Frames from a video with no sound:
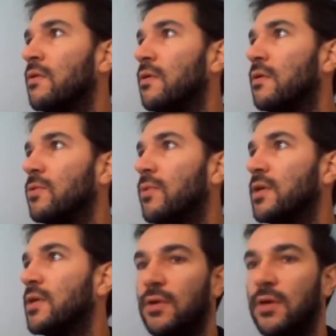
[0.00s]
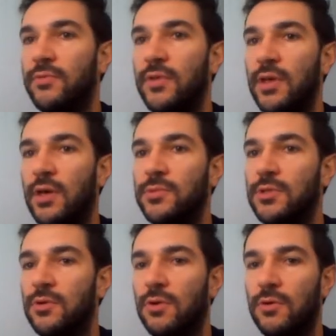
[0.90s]
Otherwise, I think I'm
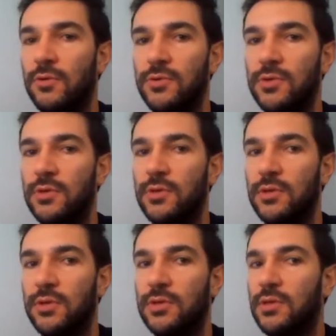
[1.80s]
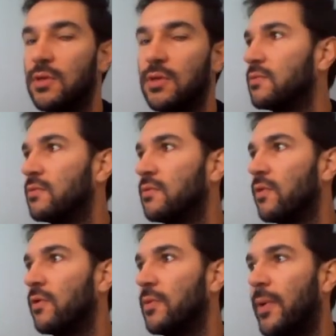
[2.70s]
just going to go to this
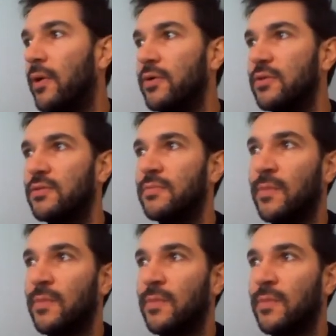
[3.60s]
third part,